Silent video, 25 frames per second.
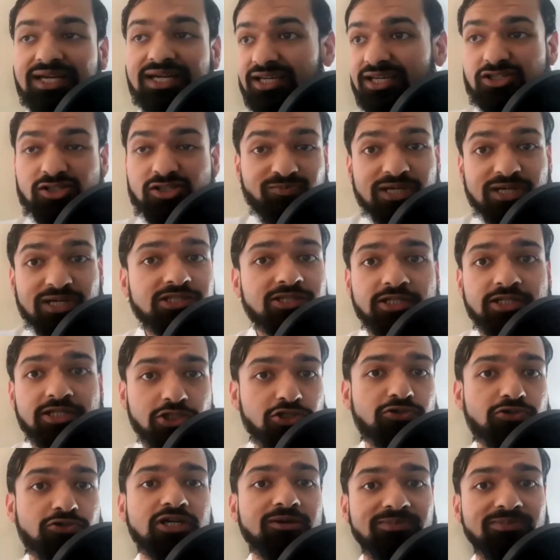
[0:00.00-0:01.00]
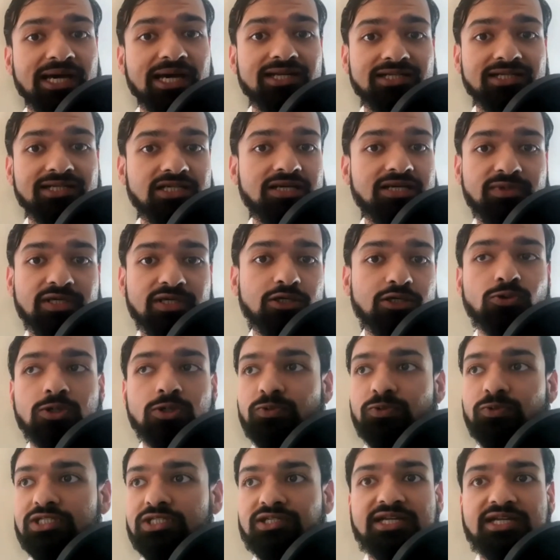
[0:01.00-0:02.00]
especially during a pandemic when
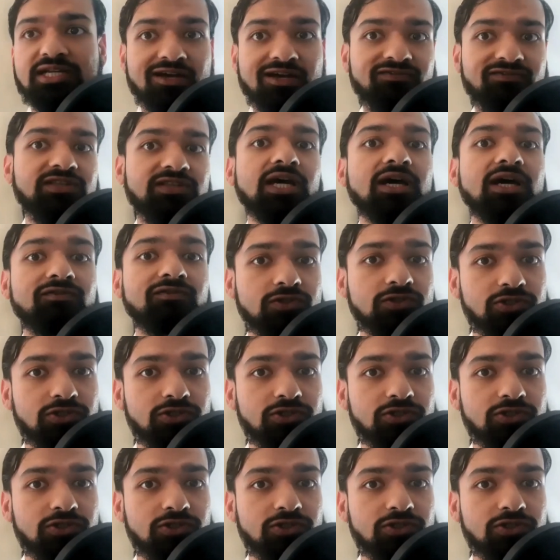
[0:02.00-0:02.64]
we didn't have the avenue